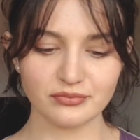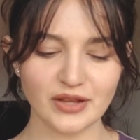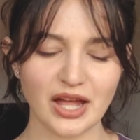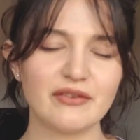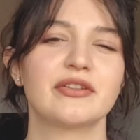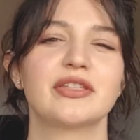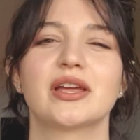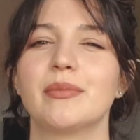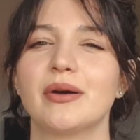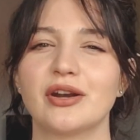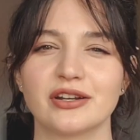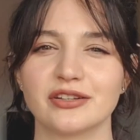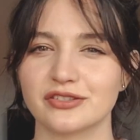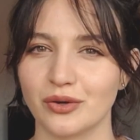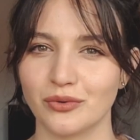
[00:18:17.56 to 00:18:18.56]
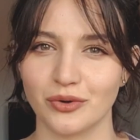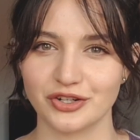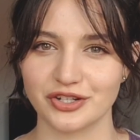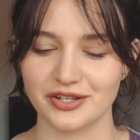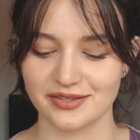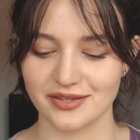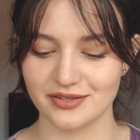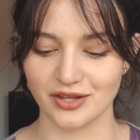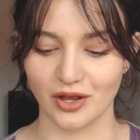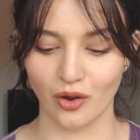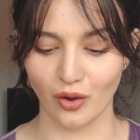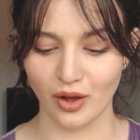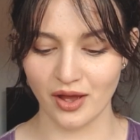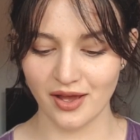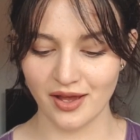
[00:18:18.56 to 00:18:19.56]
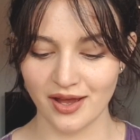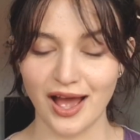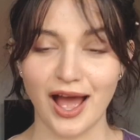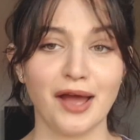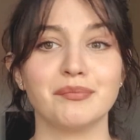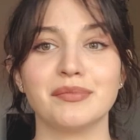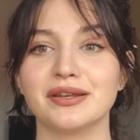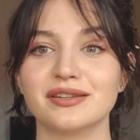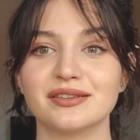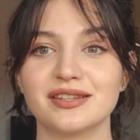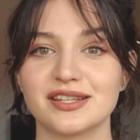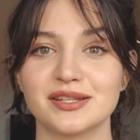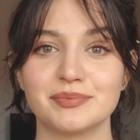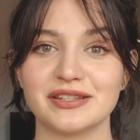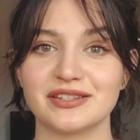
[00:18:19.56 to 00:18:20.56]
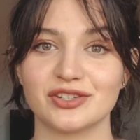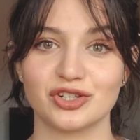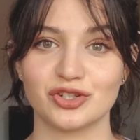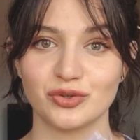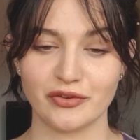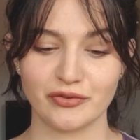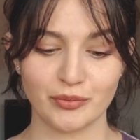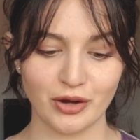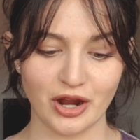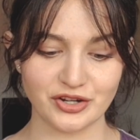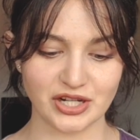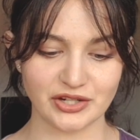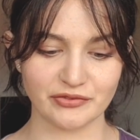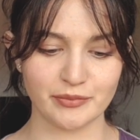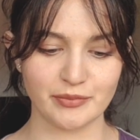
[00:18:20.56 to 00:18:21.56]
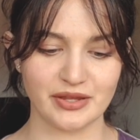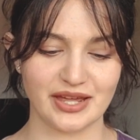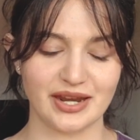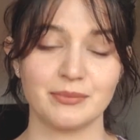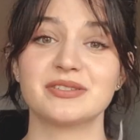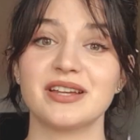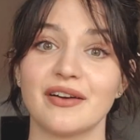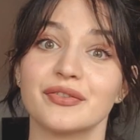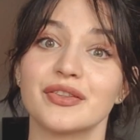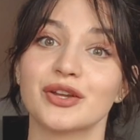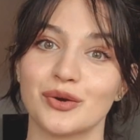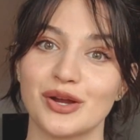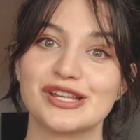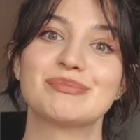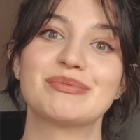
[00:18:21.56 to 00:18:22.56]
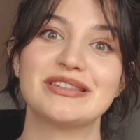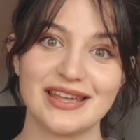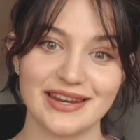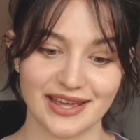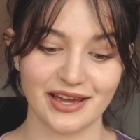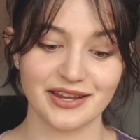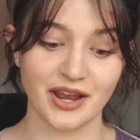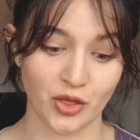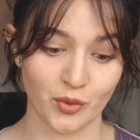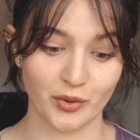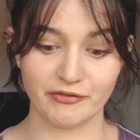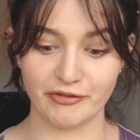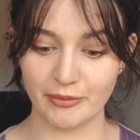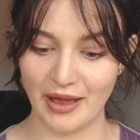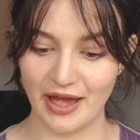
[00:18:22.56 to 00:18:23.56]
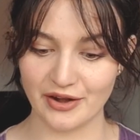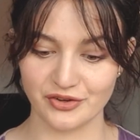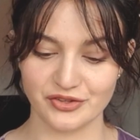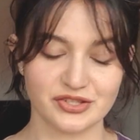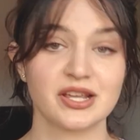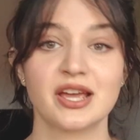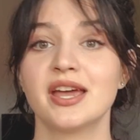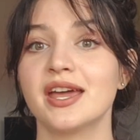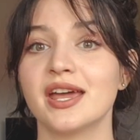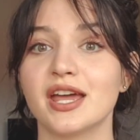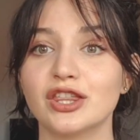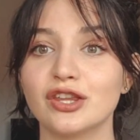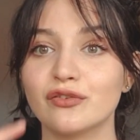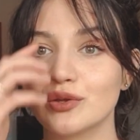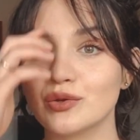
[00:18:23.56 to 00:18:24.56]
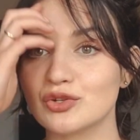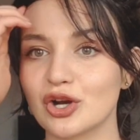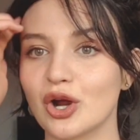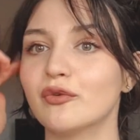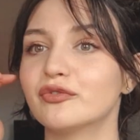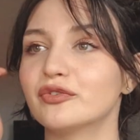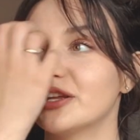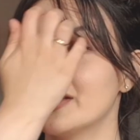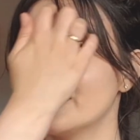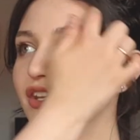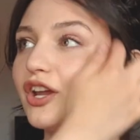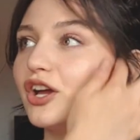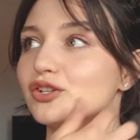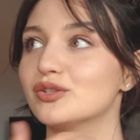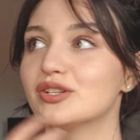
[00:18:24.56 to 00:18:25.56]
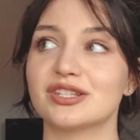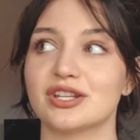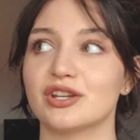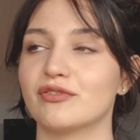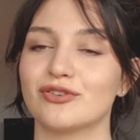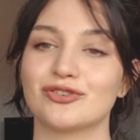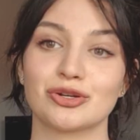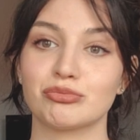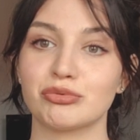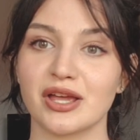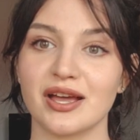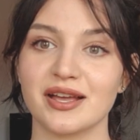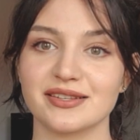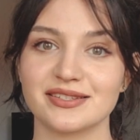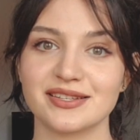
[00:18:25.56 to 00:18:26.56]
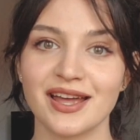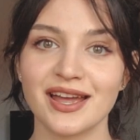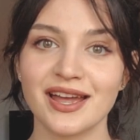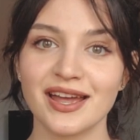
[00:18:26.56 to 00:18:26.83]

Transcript: Everything about it is so gorgeous. So this has been such a joyful project for me, and I'm definitely going to be knitting another one of her patterns in the future, hopefully in the not too distant future, because